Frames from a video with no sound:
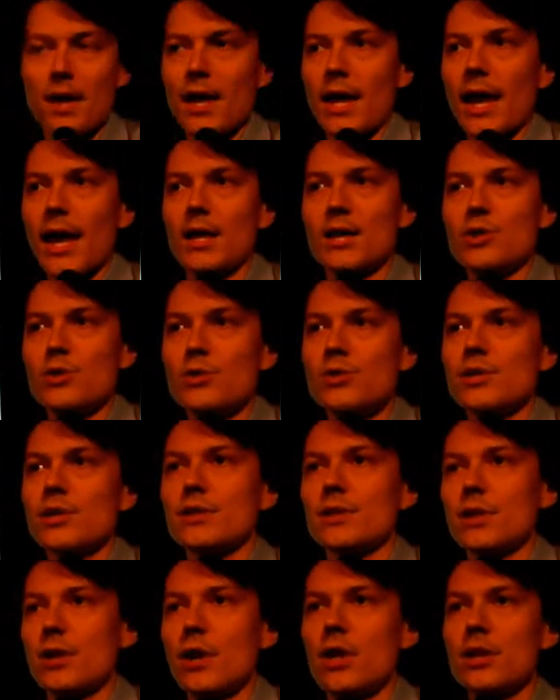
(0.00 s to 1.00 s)
And
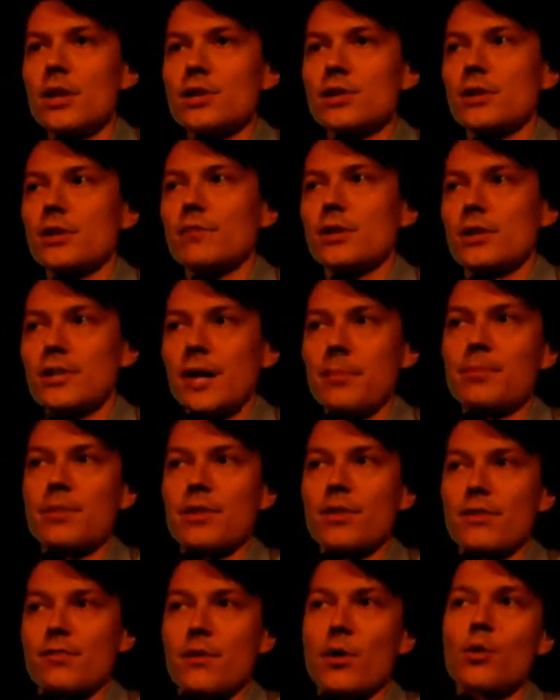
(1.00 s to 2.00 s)
using the knowledge of the depth of
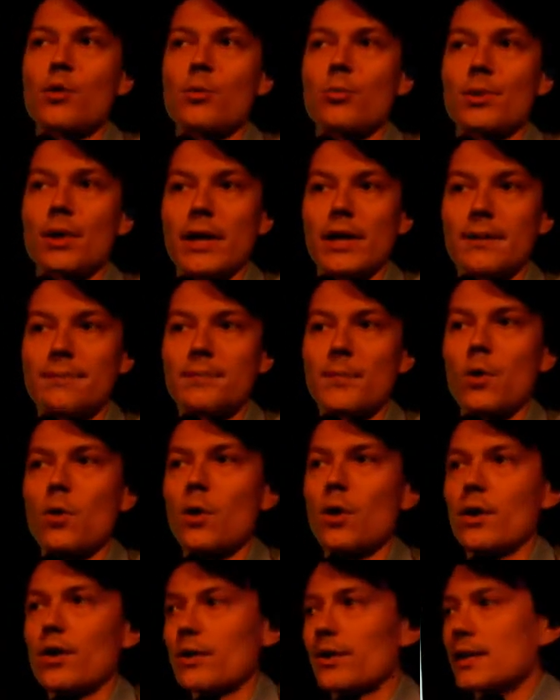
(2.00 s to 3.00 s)
the focal plane,
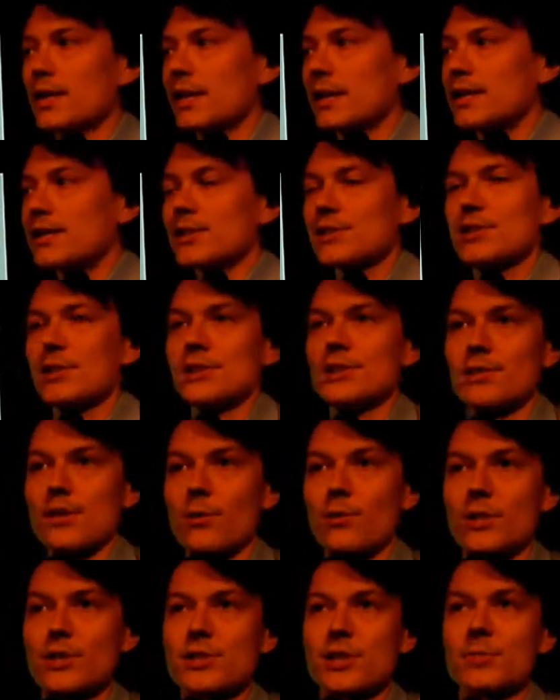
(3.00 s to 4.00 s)
or the distance at
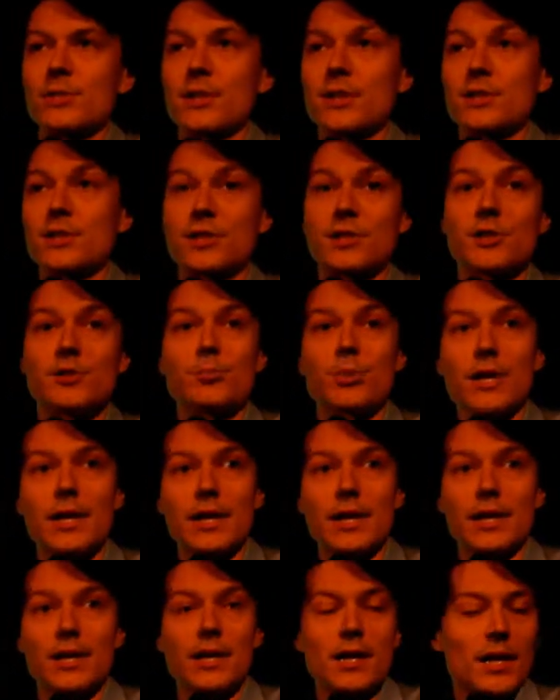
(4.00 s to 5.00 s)
which something is
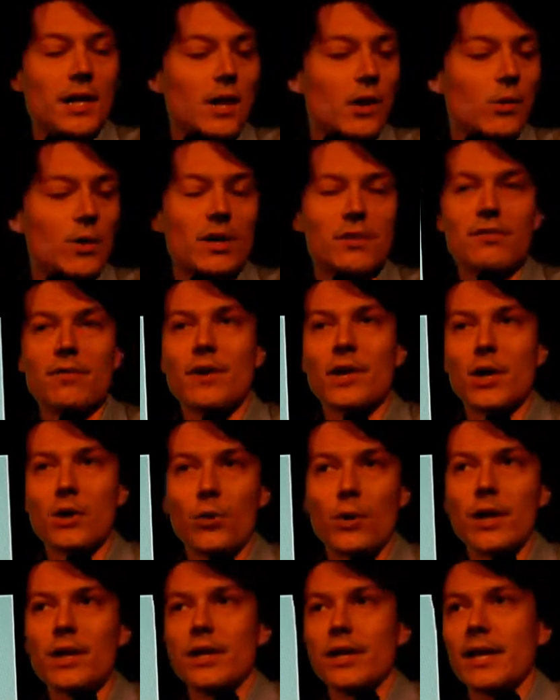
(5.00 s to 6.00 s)
displayed, we can very
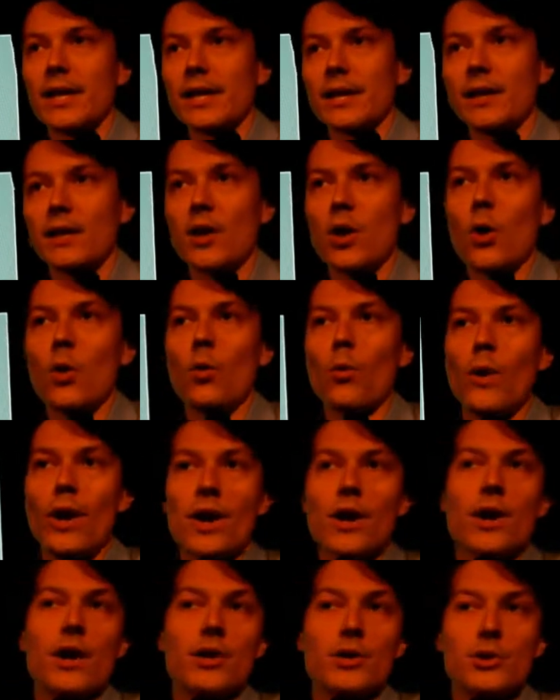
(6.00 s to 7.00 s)
quickly know
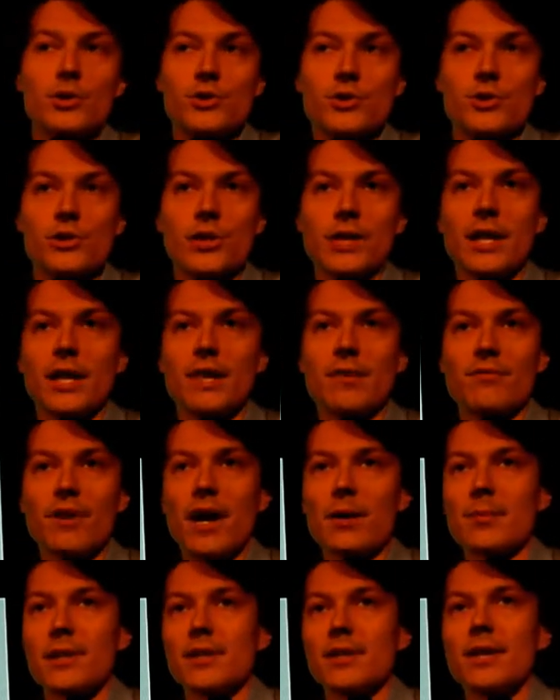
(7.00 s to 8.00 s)
where a user is looking at an
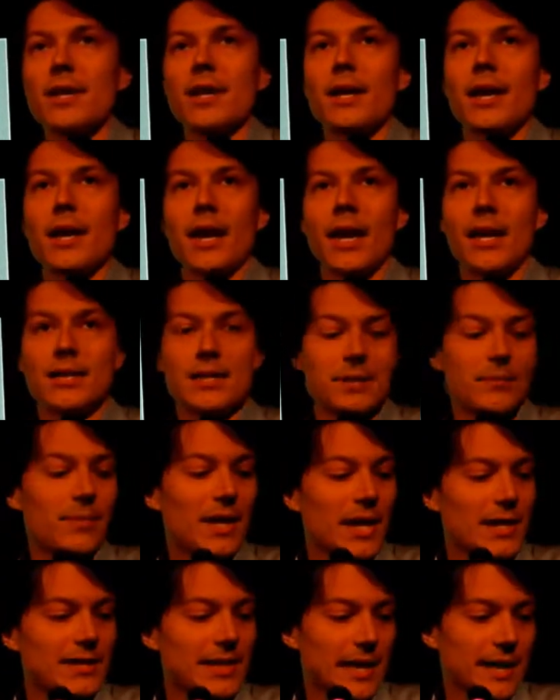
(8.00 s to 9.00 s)
environment and dim
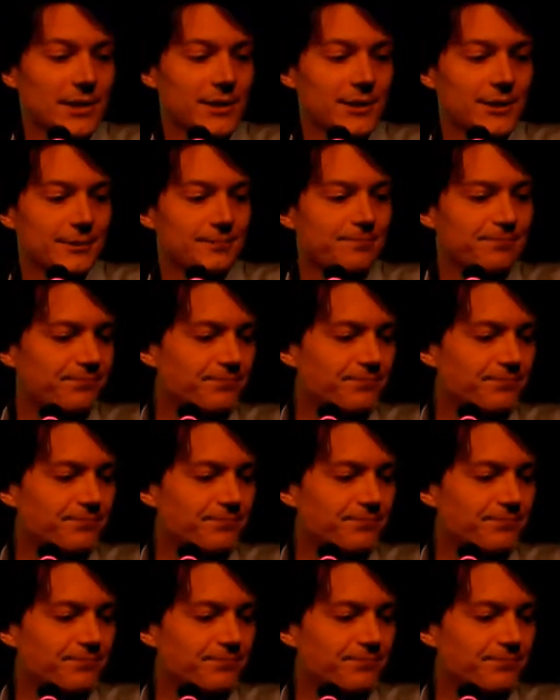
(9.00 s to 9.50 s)
that text.